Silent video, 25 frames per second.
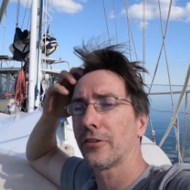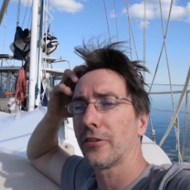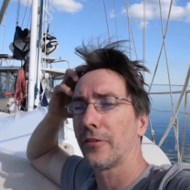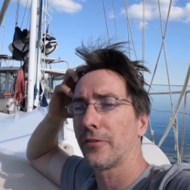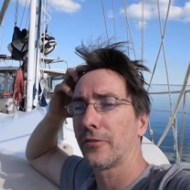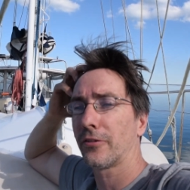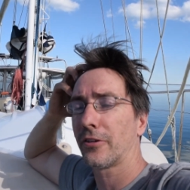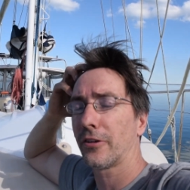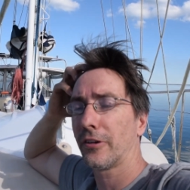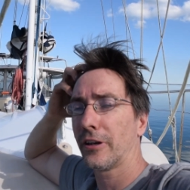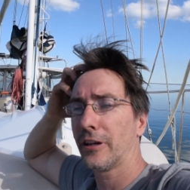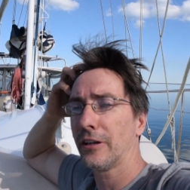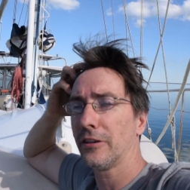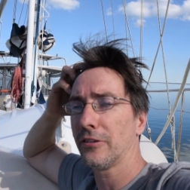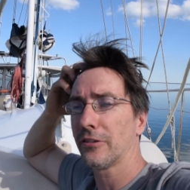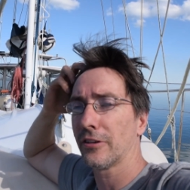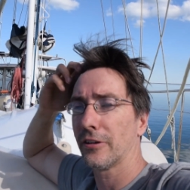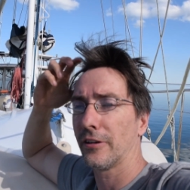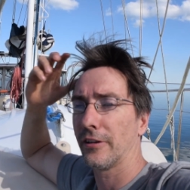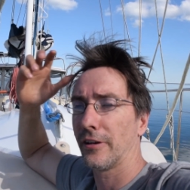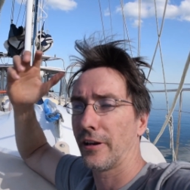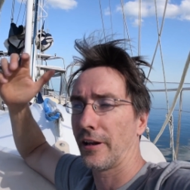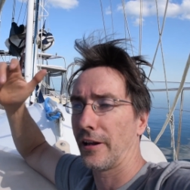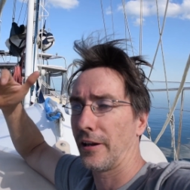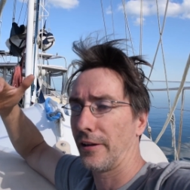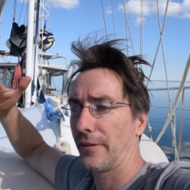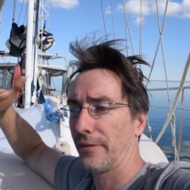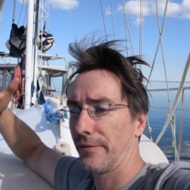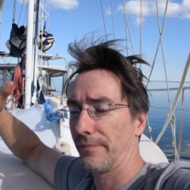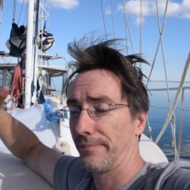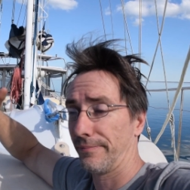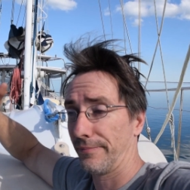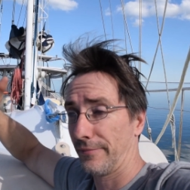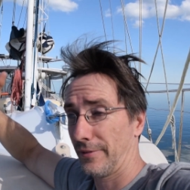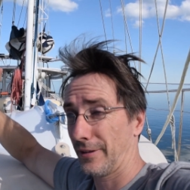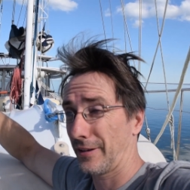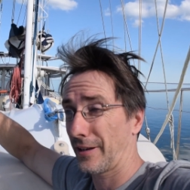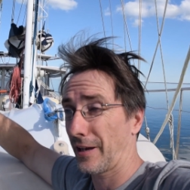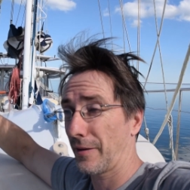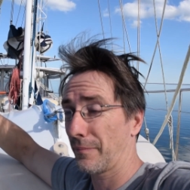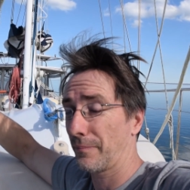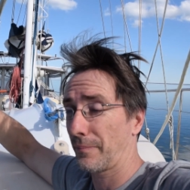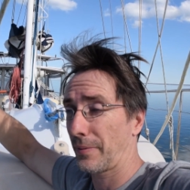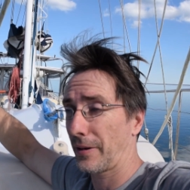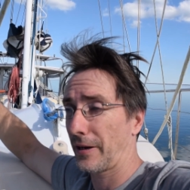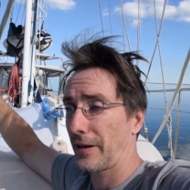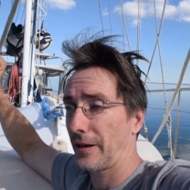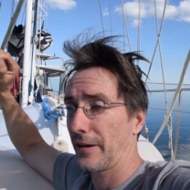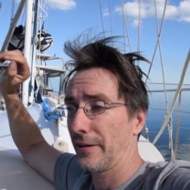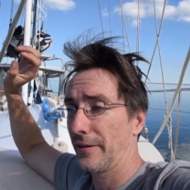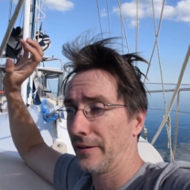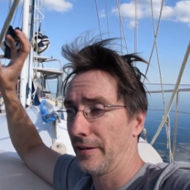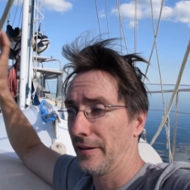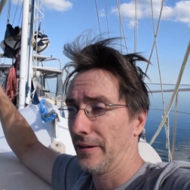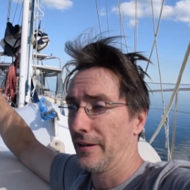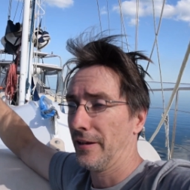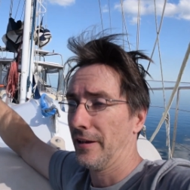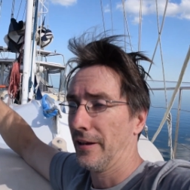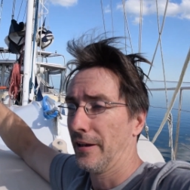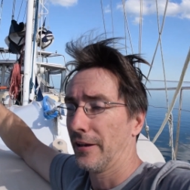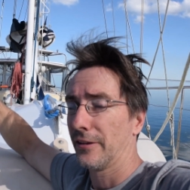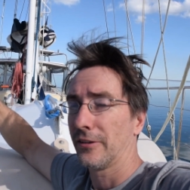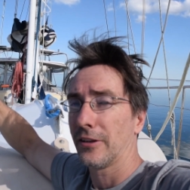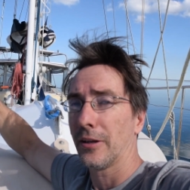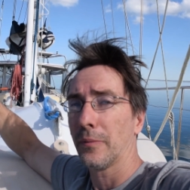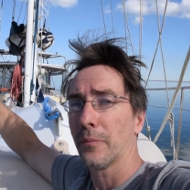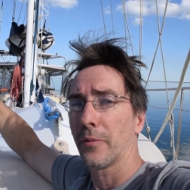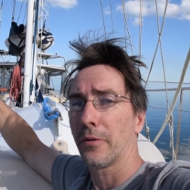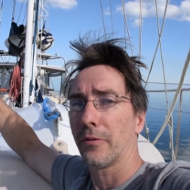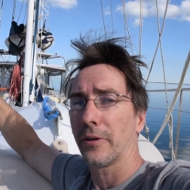of trees and, and you get better timber